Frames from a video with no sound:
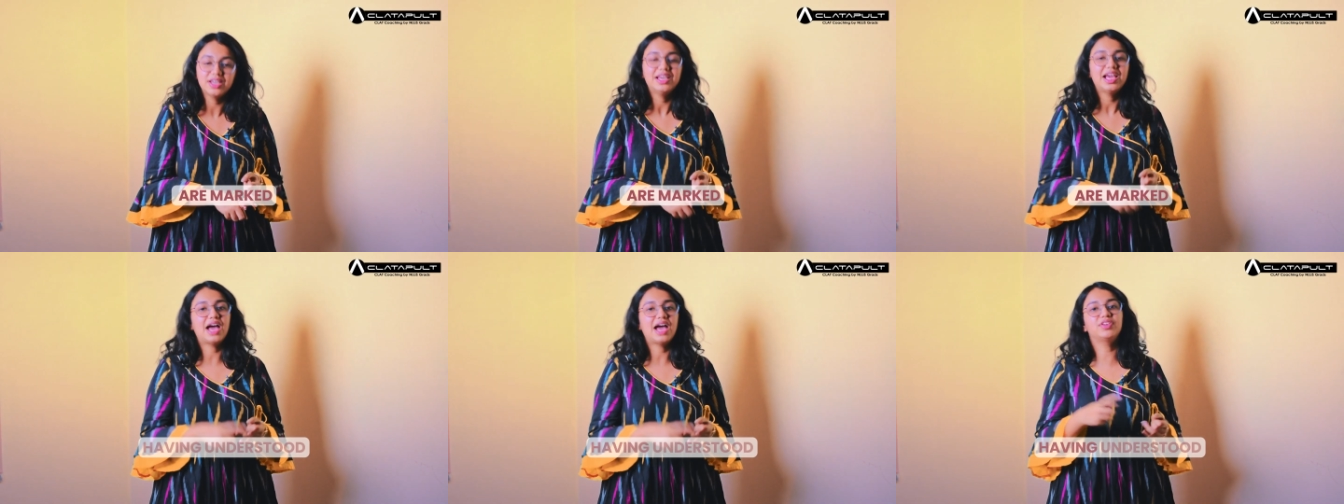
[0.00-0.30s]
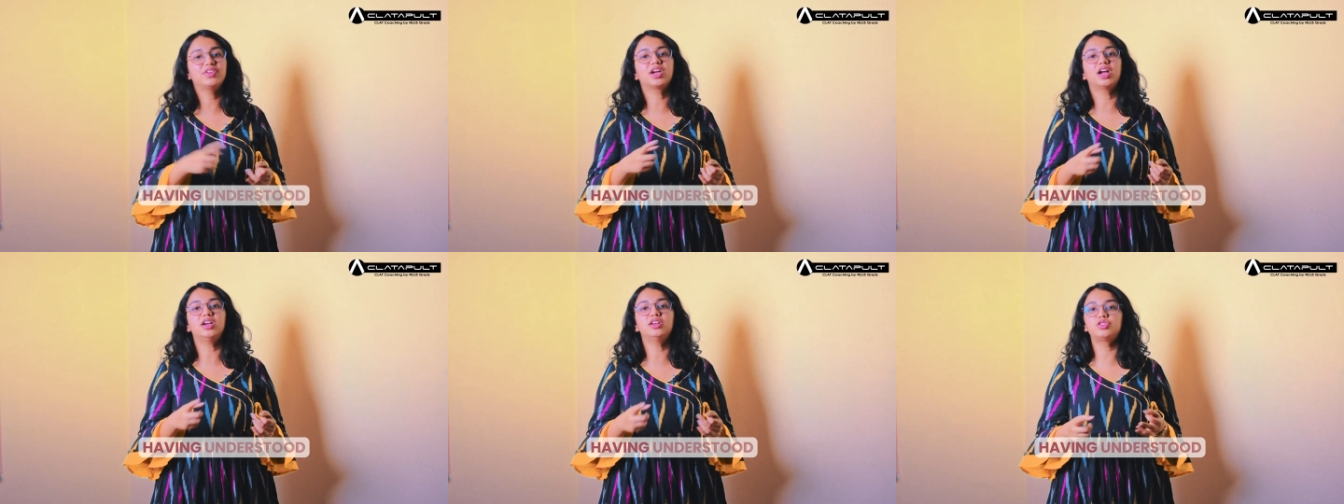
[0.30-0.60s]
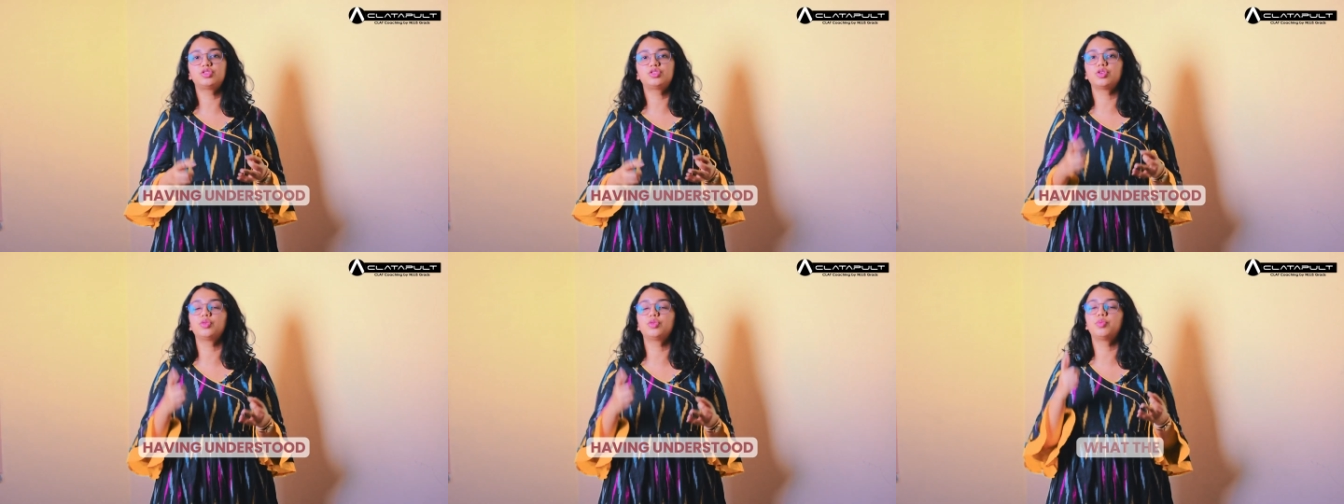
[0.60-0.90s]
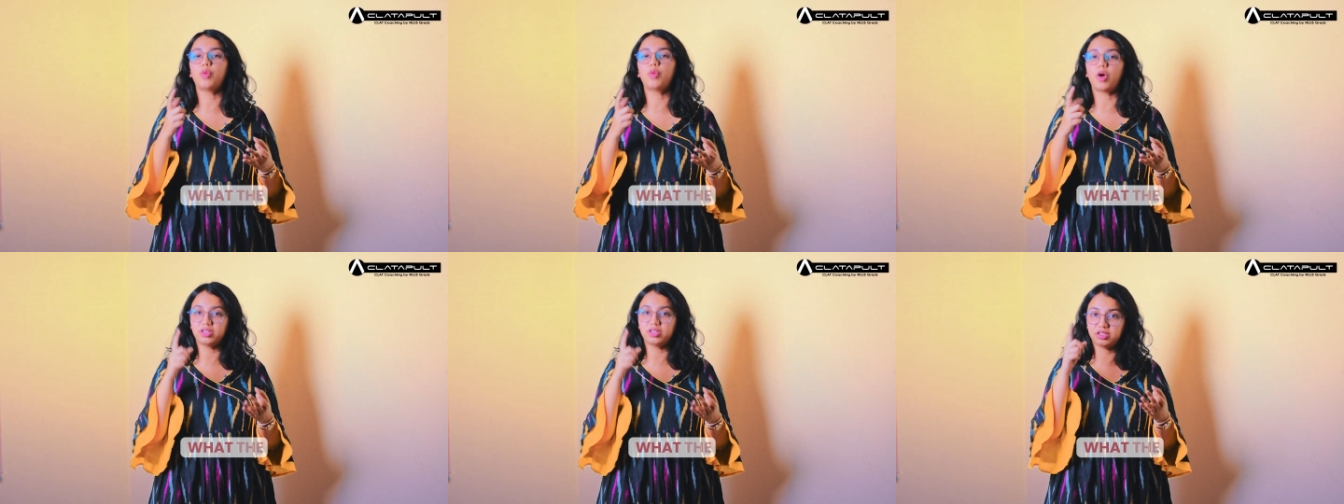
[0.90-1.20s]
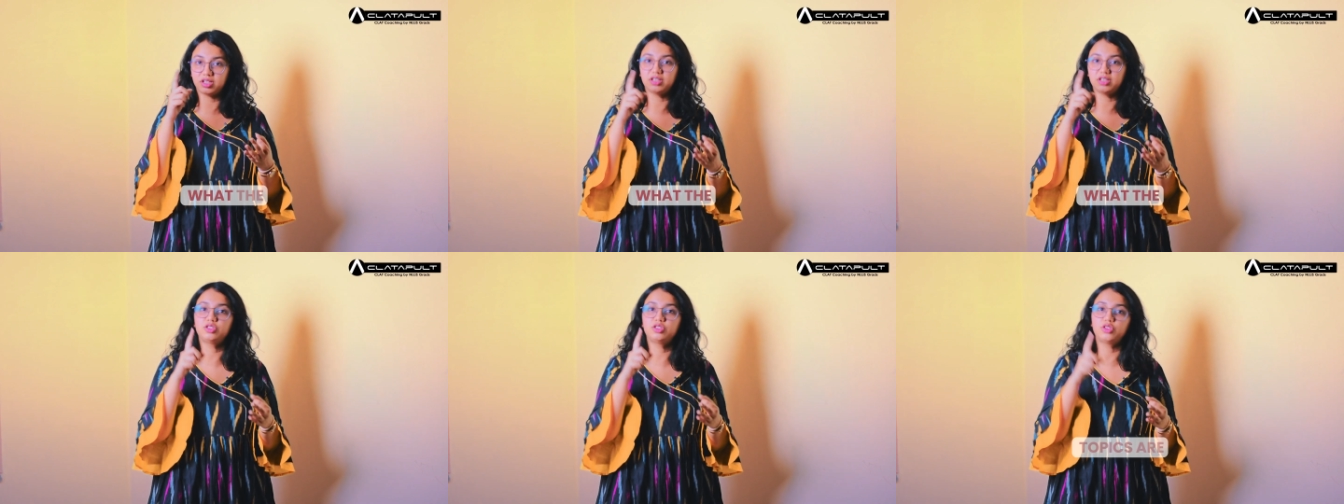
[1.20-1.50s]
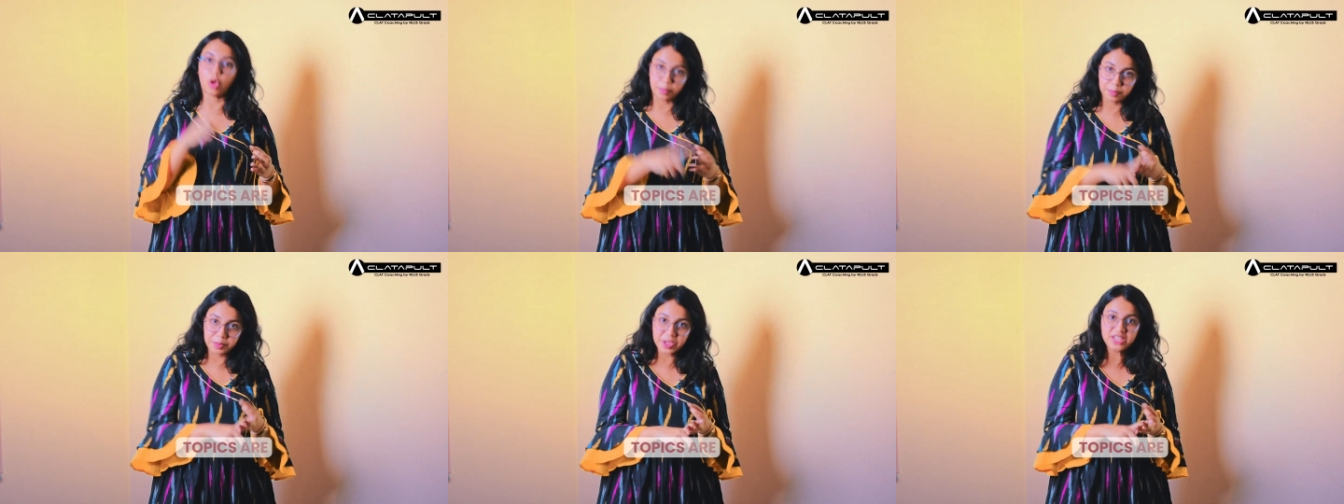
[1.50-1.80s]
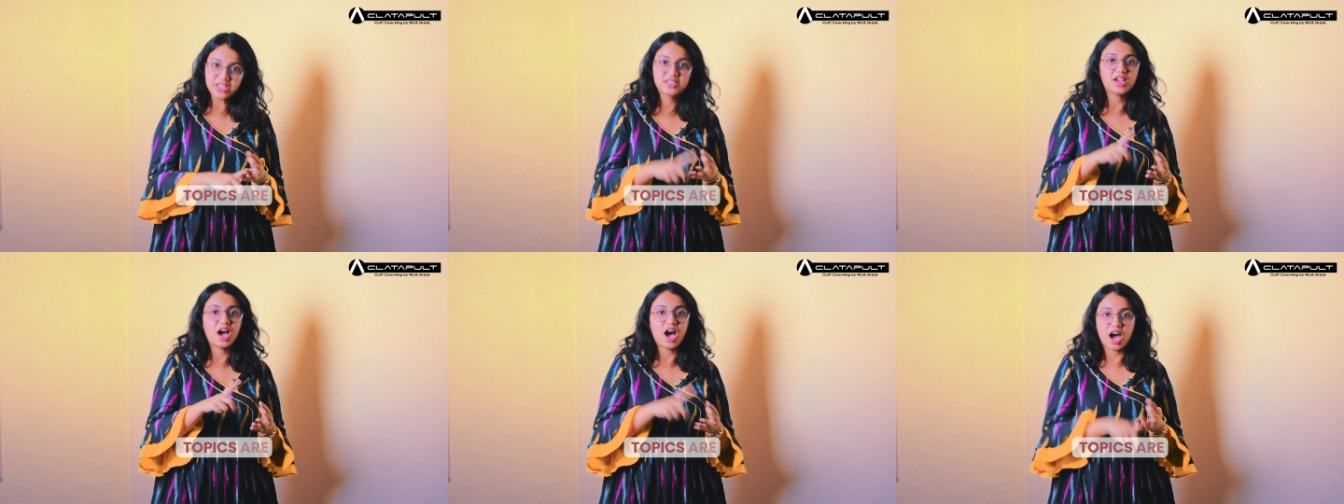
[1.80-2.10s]
having understood what the
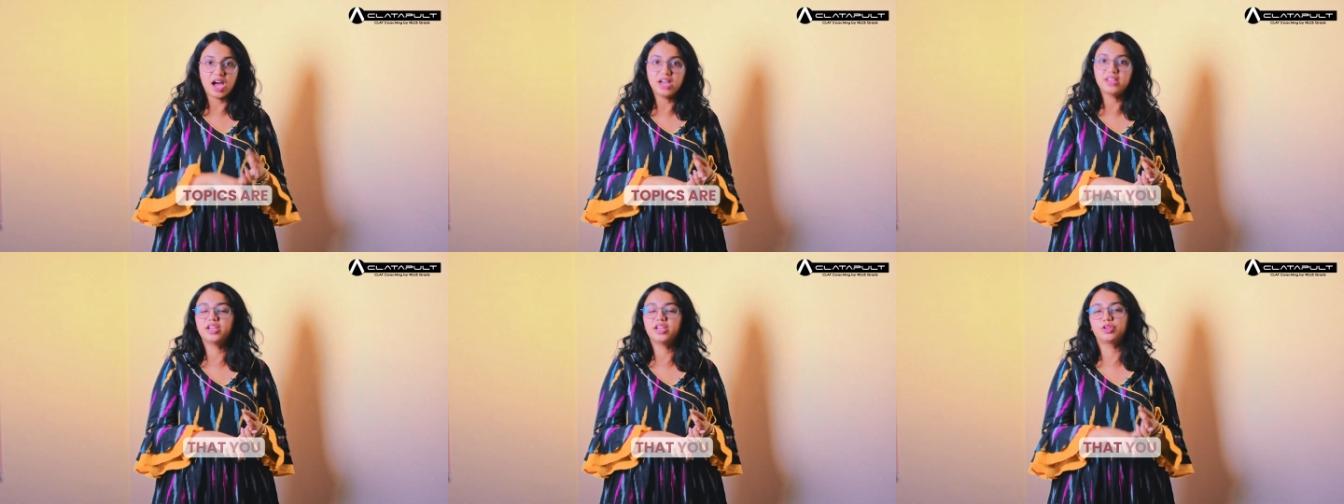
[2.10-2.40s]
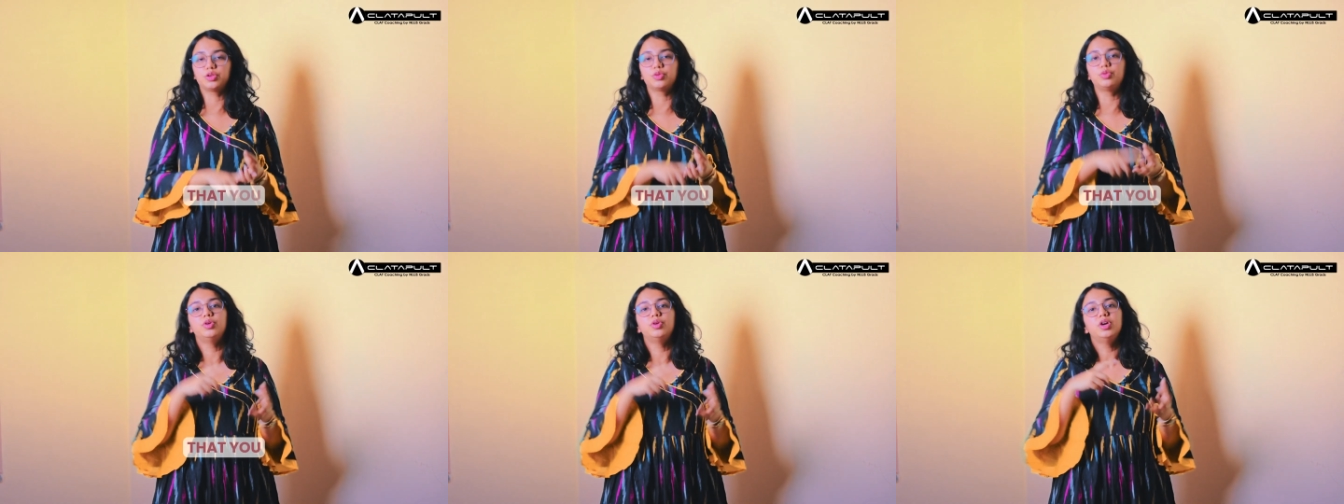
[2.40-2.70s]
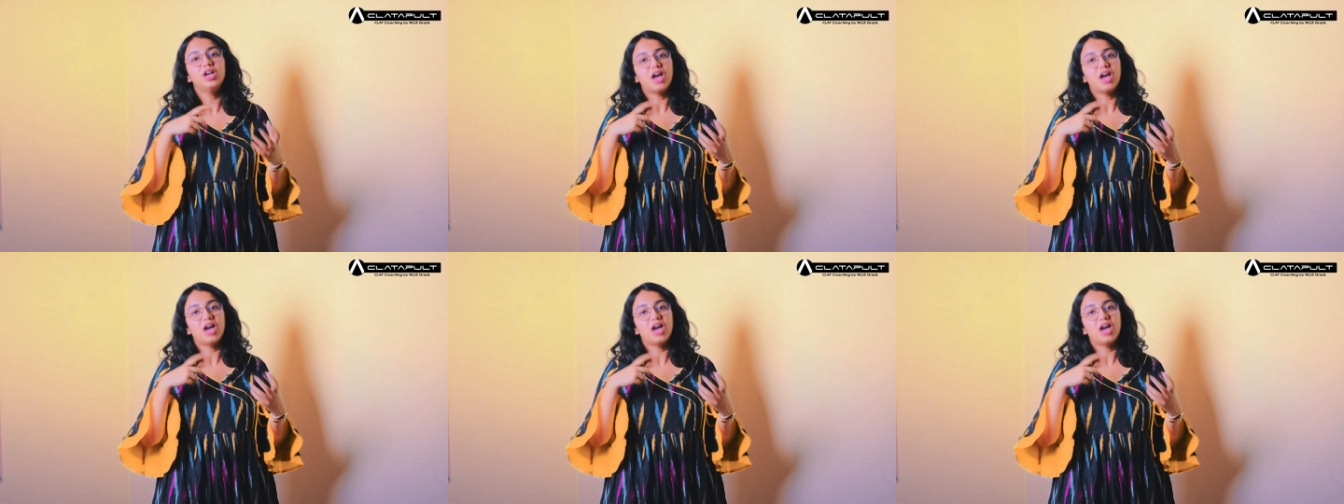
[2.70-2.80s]
topics are that you